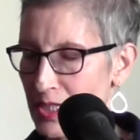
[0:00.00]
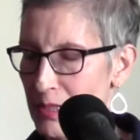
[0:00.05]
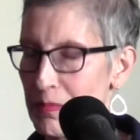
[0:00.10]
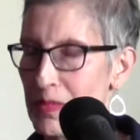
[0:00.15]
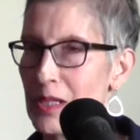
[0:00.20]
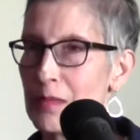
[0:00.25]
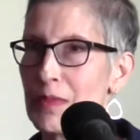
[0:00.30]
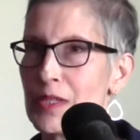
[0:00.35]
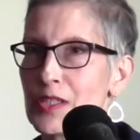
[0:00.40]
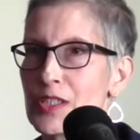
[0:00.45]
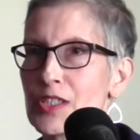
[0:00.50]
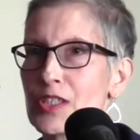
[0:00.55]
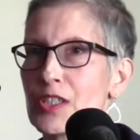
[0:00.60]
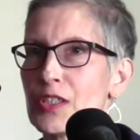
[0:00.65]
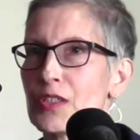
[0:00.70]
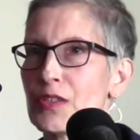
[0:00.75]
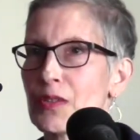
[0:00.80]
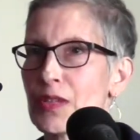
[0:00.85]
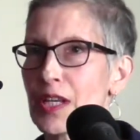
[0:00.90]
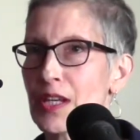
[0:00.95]
commitments
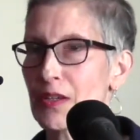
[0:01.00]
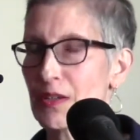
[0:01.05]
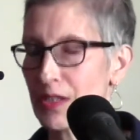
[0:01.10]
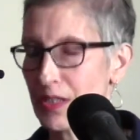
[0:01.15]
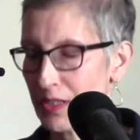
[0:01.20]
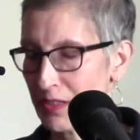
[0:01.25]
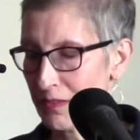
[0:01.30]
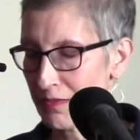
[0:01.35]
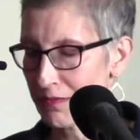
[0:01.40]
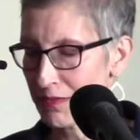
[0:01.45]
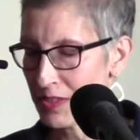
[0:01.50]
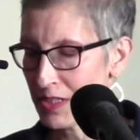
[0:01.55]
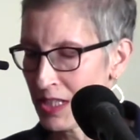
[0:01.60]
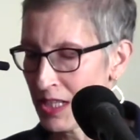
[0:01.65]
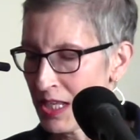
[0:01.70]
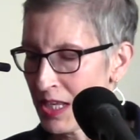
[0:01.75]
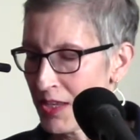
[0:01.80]
to new narrative.